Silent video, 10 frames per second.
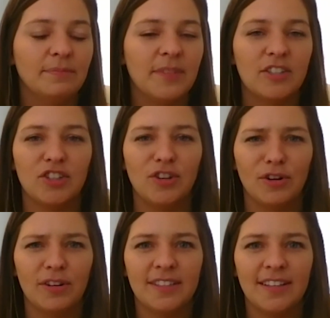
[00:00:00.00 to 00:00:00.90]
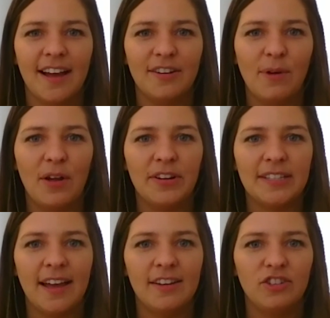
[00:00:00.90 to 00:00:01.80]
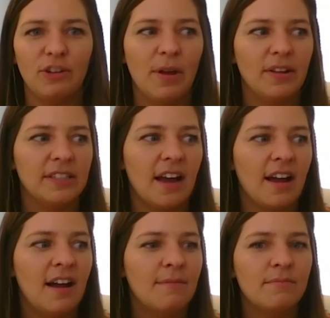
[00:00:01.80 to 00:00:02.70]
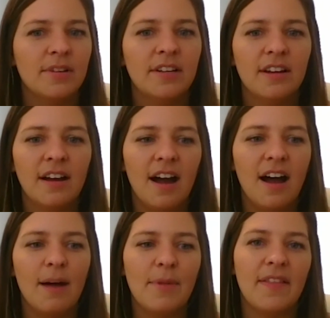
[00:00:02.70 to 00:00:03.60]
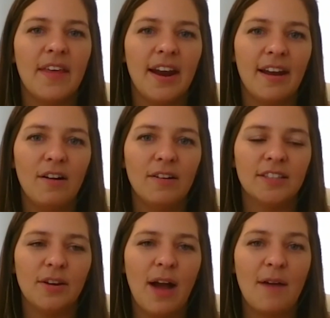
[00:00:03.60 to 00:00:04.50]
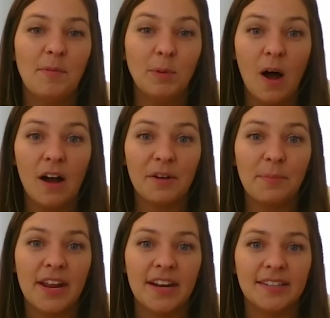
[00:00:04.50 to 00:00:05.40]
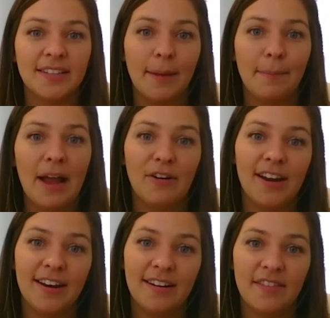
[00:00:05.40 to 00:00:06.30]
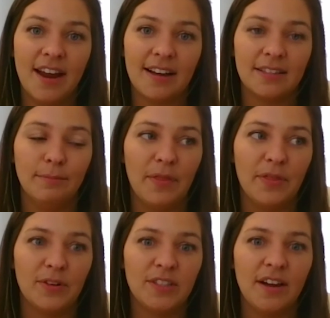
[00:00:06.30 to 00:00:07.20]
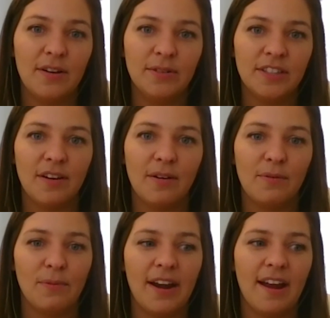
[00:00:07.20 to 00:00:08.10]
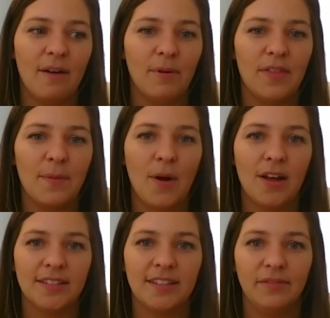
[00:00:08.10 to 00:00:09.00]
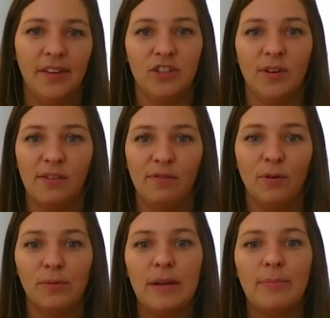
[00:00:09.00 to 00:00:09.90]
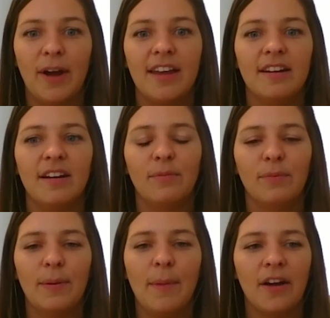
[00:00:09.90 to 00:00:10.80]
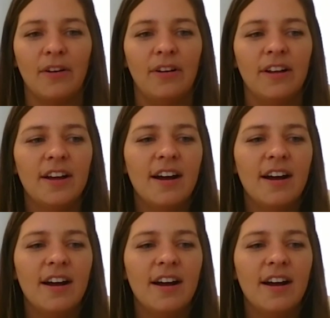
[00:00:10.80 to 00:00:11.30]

It's just nerdsguidetowellness@gmail.com. And then I also have a blog, but it is getting migrated in the next month or so. So right now we're in the process of like doing a full rebrand and a remodel.